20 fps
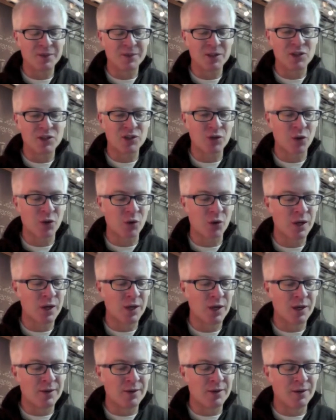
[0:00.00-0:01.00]
So,
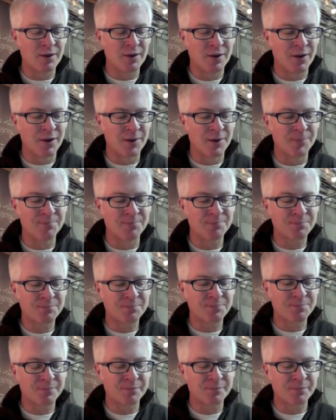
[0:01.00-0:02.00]

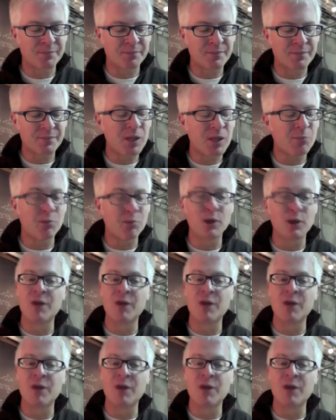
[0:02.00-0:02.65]
but